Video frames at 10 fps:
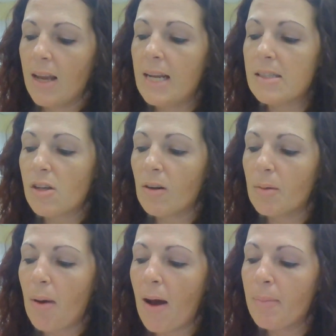He
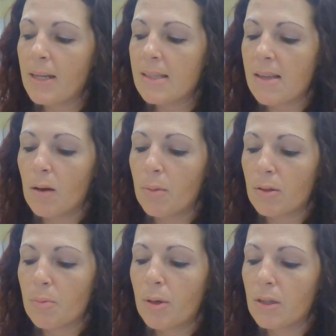started popping his elbow
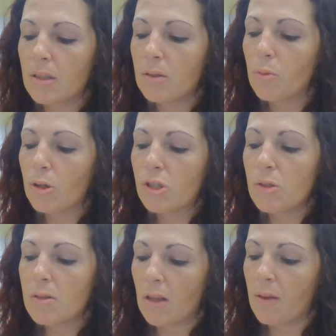to put a little more
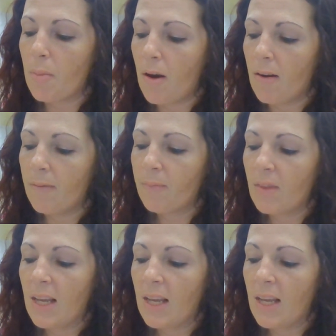juice on the ball.